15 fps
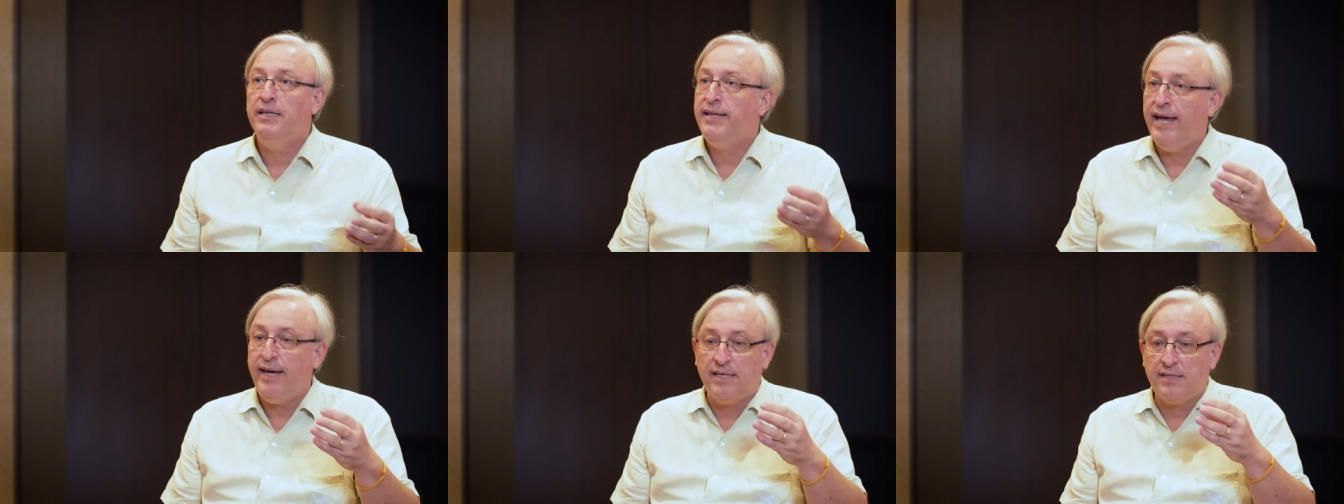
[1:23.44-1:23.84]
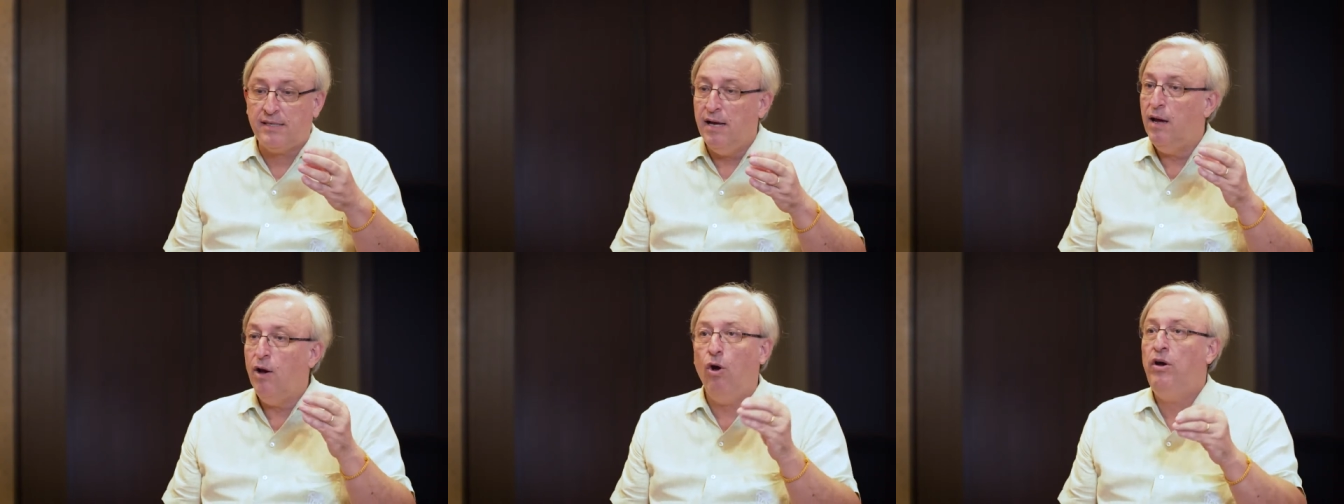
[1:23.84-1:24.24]
takes
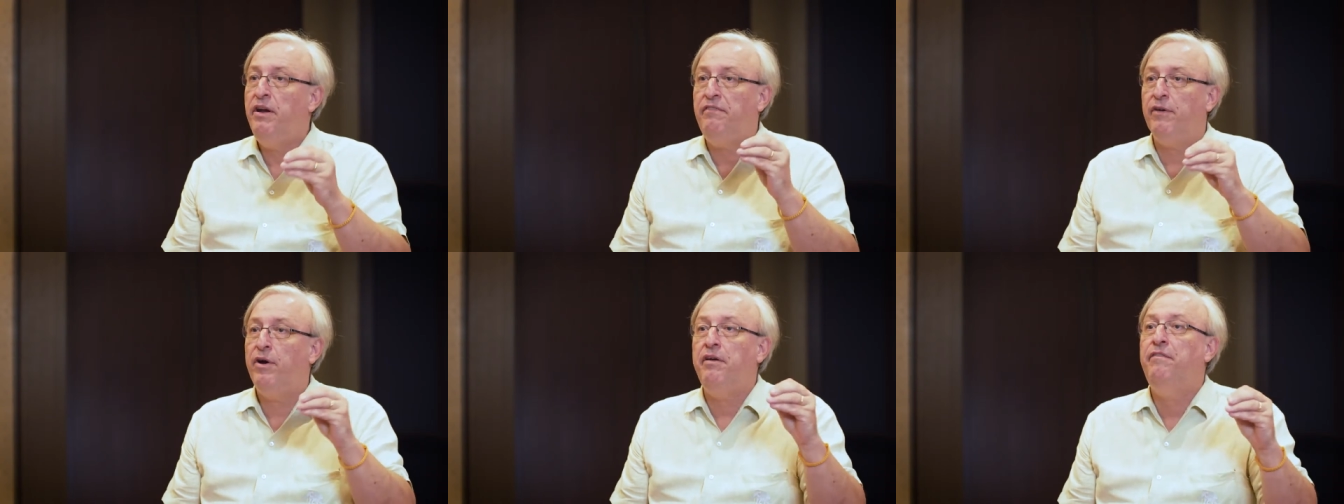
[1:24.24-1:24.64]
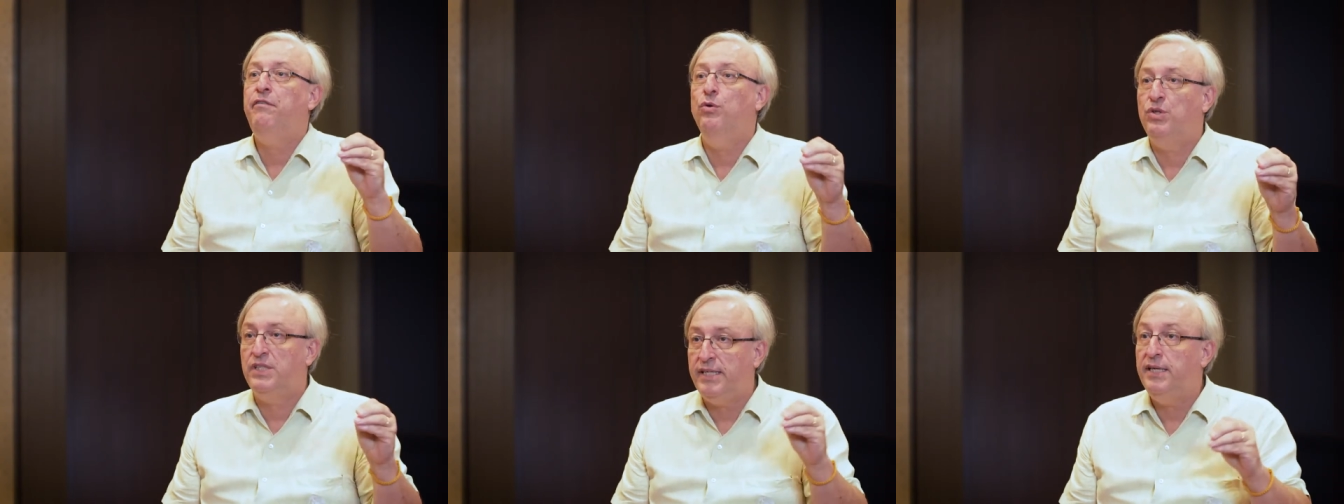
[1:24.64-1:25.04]
only very
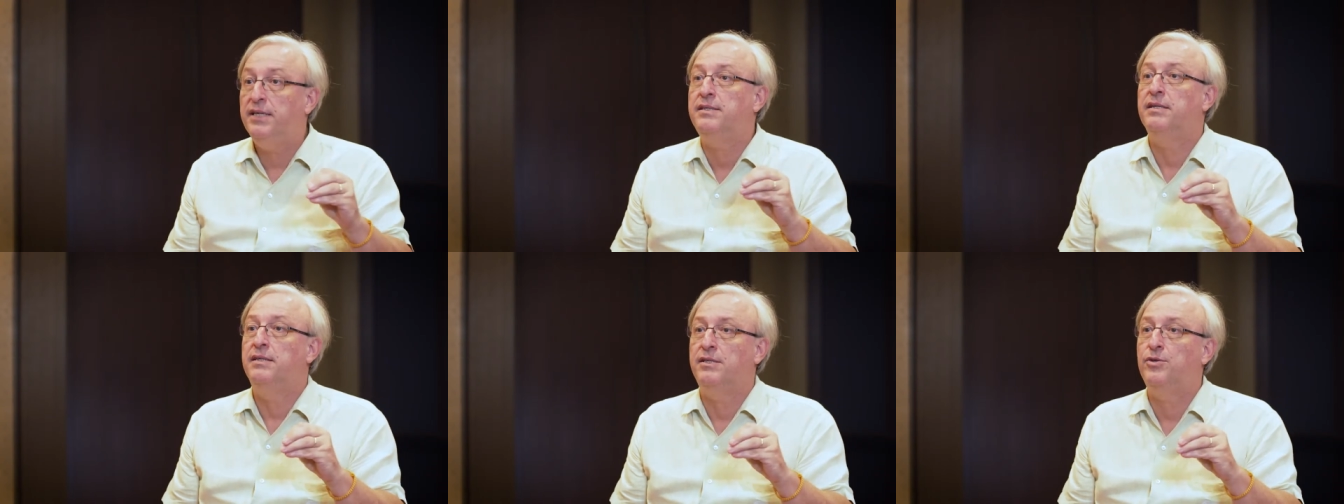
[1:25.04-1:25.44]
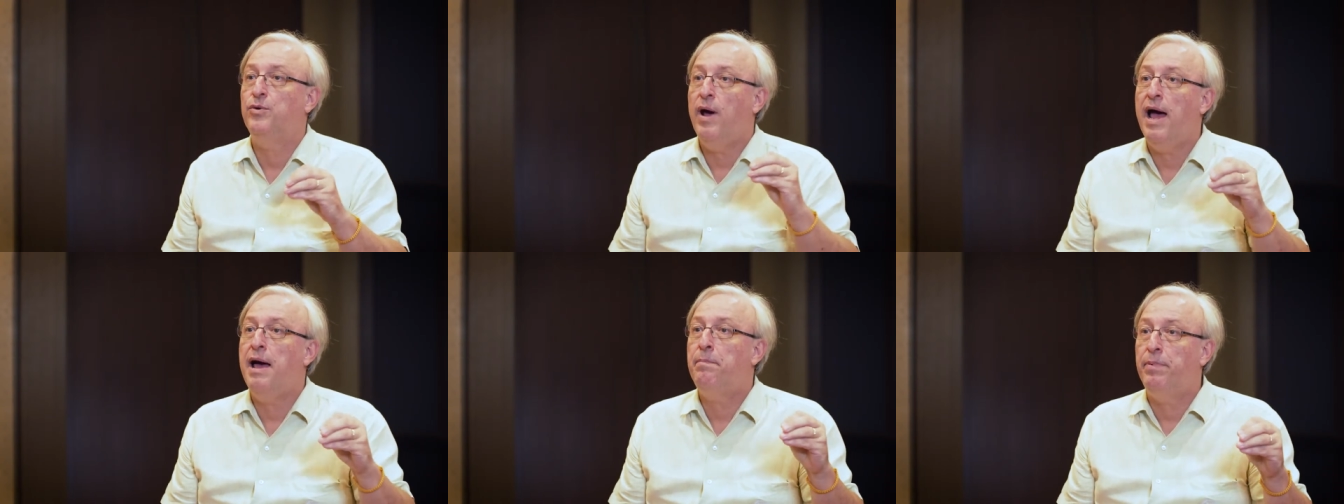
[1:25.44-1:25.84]
few seasons to
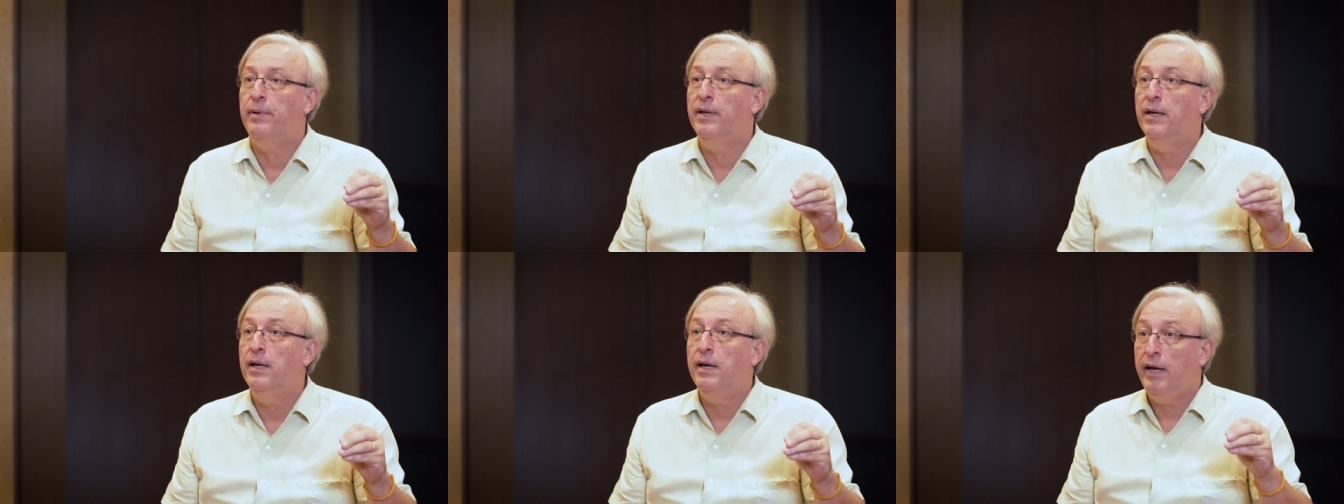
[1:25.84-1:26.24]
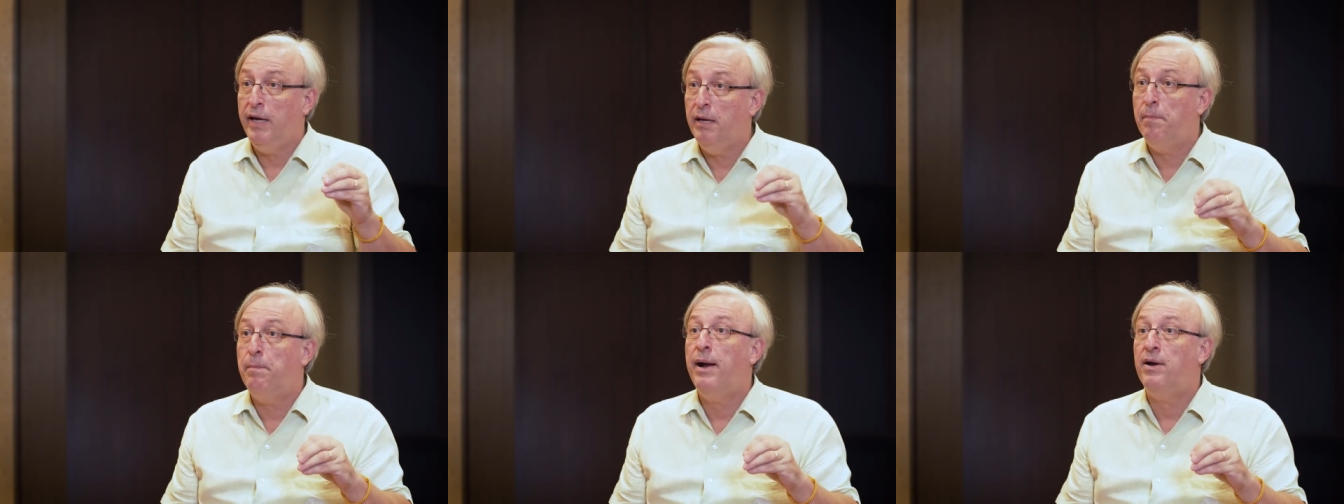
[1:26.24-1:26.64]
happen
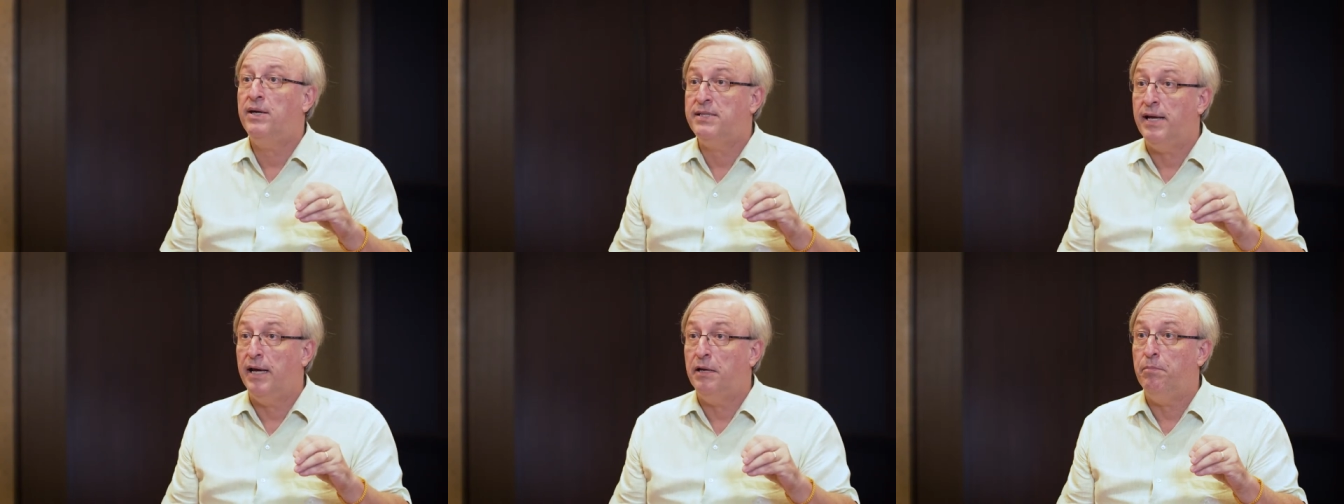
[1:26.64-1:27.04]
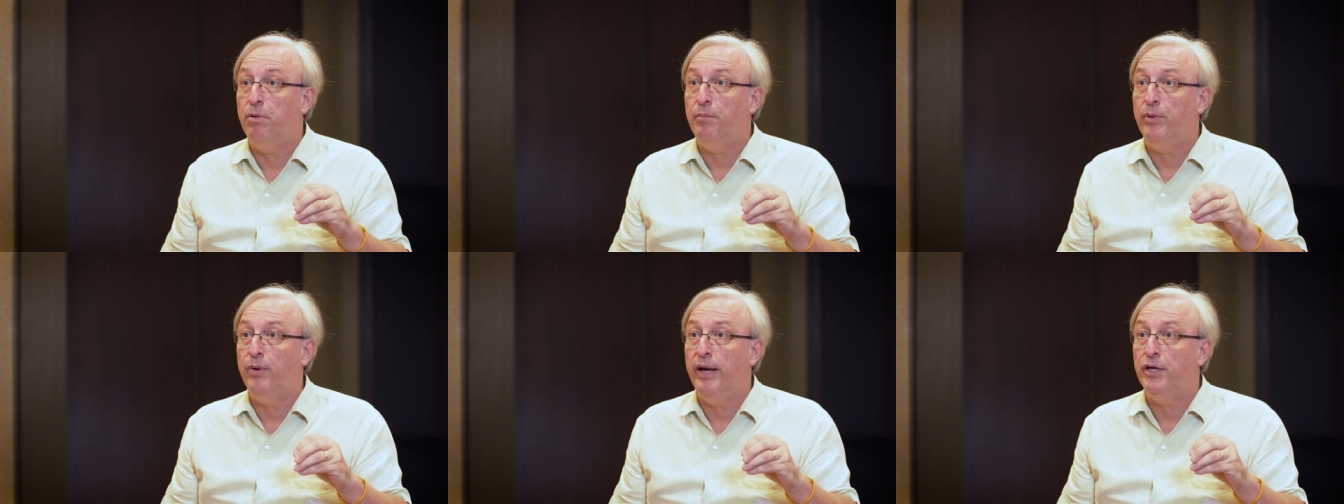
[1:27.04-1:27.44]
in a parasite
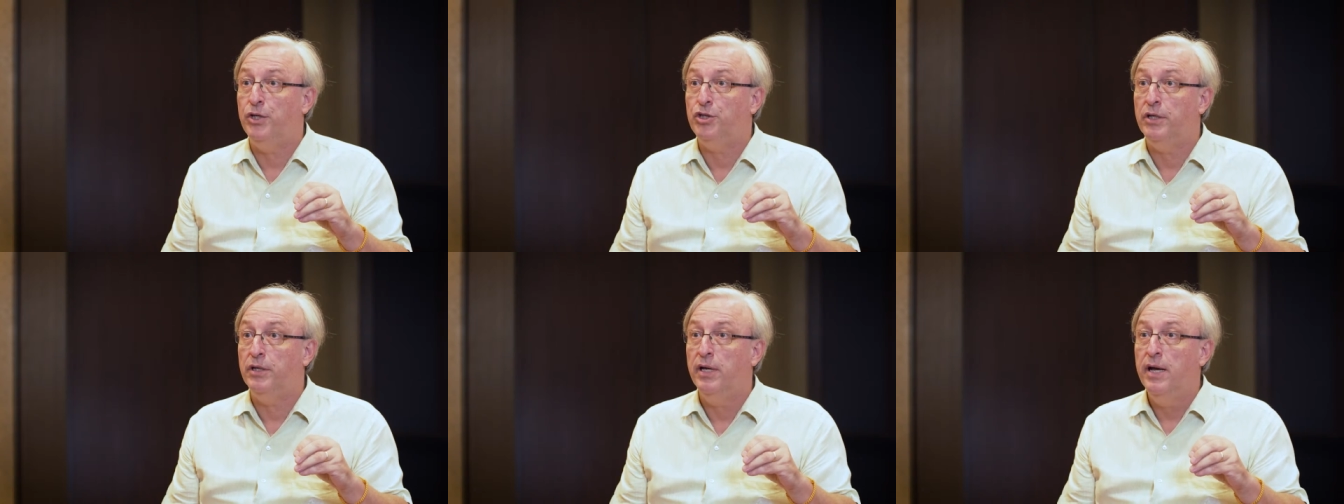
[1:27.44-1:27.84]
population.